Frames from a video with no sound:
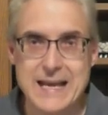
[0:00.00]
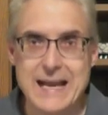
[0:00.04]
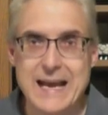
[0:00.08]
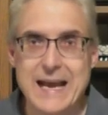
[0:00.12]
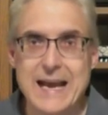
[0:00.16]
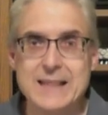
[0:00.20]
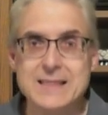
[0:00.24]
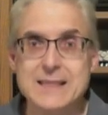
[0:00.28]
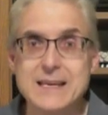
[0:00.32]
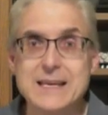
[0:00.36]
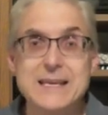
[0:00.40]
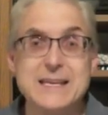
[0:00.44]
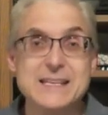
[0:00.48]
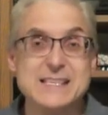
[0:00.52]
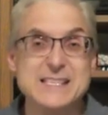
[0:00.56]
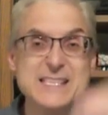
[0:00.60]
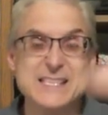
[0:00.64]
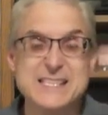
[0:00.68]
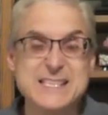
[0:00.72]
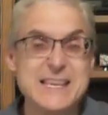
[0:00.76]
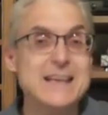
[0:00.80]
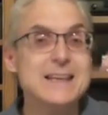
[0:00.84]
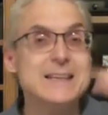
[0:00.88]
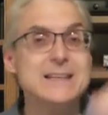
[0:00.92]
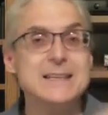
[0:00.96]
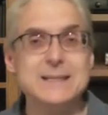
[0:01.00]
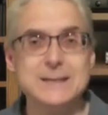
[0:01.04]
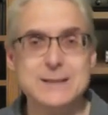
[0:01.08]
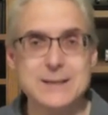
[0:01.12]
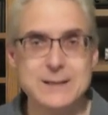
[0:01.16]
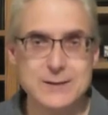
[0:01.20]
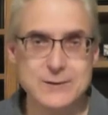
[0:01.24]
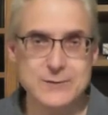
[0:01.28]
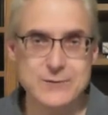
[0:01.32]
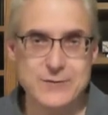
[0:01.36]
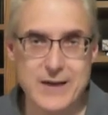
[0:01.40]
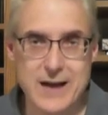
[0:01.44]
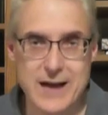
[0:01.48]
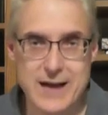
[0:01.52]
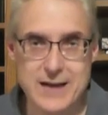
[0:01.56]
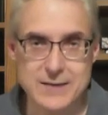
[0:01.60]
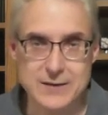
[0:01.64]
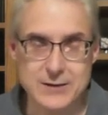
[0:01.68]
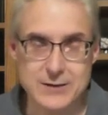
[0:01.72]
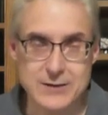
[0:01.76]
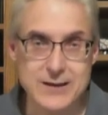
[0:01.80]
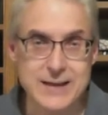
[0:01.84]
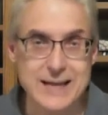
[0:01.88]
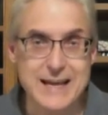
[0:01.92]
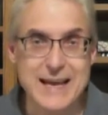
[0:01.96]
and then he ascended to the
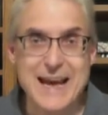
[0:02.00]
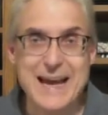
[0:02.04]
Father,